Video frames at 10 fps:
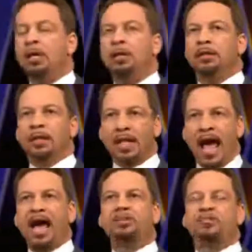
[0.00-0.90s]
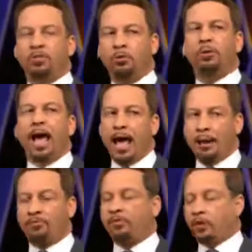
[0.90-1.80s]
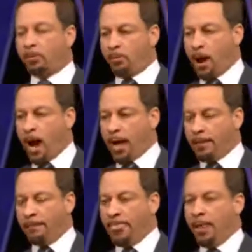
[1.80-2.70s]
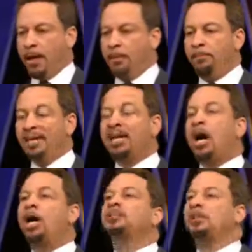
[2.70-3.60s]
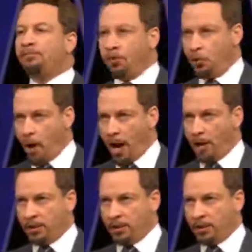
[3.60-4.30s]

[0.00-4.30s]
The last few games for LeBron, because of the wear and